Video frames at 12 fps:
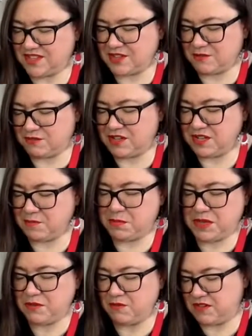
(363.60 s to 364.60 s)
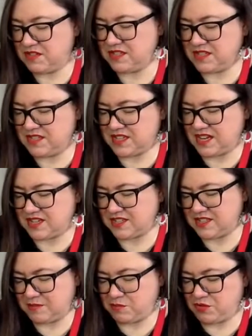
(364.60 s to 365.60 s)
3 big ones is
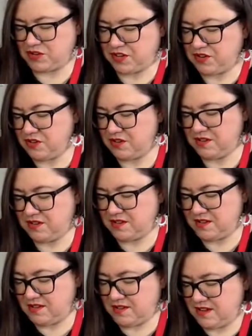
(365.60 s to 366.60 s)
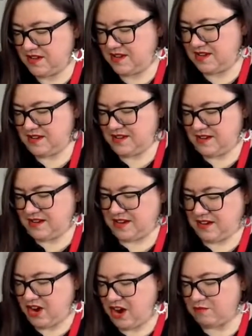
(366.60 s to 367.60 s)
actually pretty good.
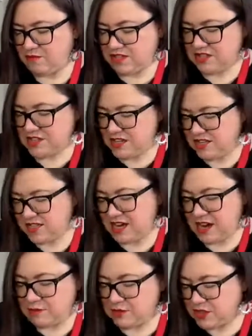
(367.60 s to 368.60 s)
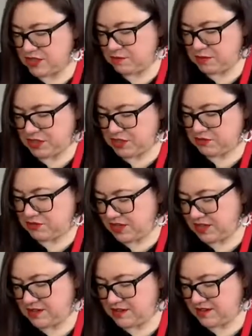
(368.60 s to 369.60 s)
Not realizing I was going to be
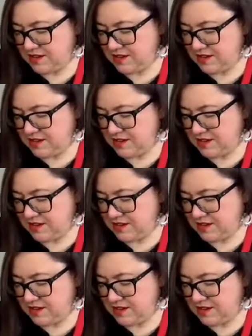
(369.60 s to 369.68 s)
doing